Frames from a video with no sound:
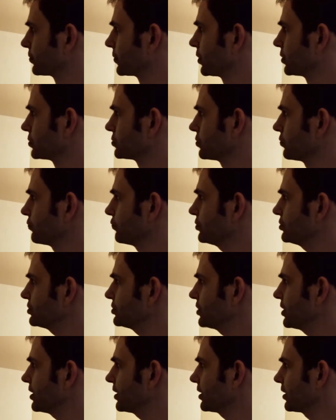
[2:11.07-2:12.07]
so if we
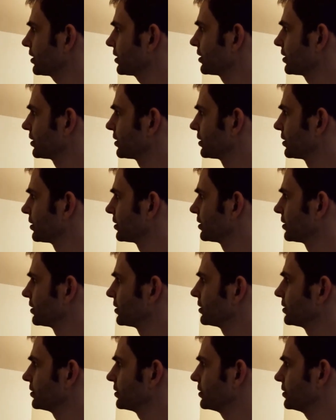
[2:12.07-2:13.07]
take
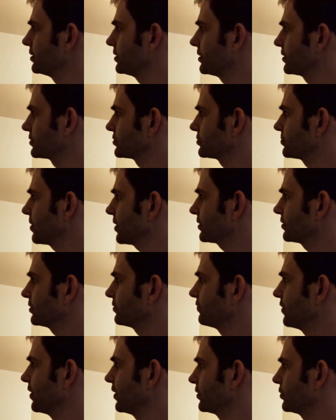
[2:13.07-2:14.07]
the expected
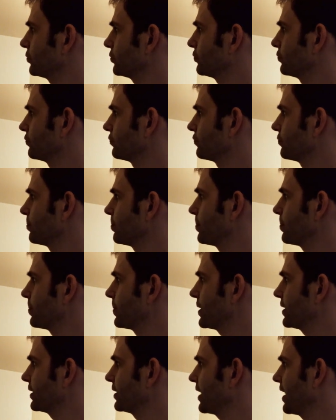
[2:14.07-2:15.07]
value of
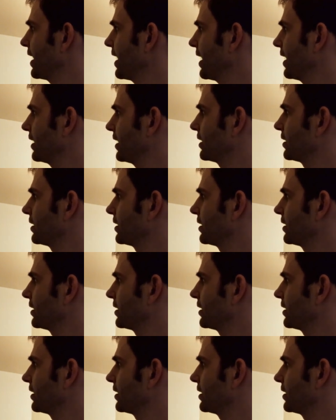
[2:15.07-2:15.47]
beta hat,